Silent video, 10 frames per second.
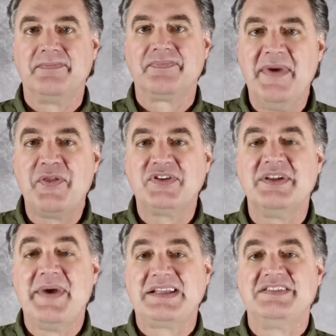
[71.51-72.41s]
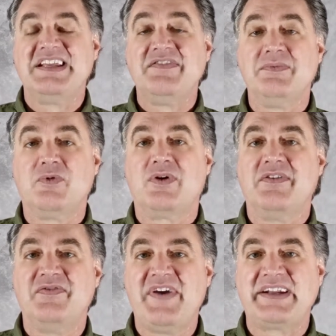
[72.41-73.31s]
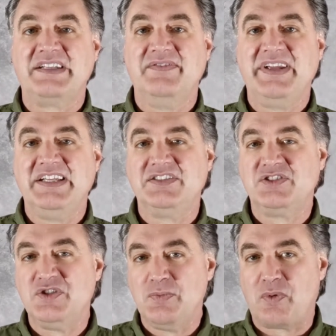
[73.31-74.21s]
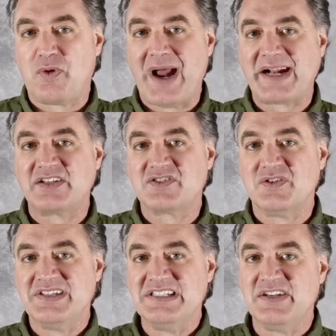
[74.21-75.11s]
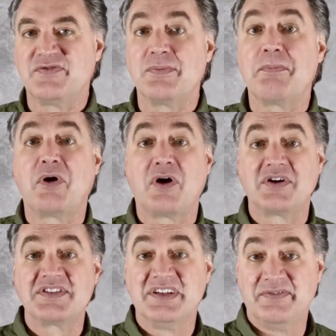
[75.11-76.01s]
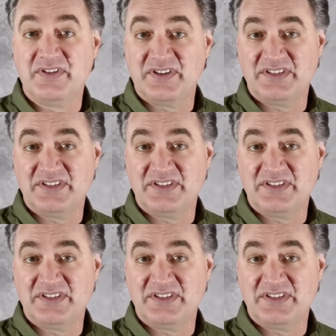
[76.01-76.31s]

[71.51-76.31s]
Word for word: A method to make this even more effective is to practice on different parts of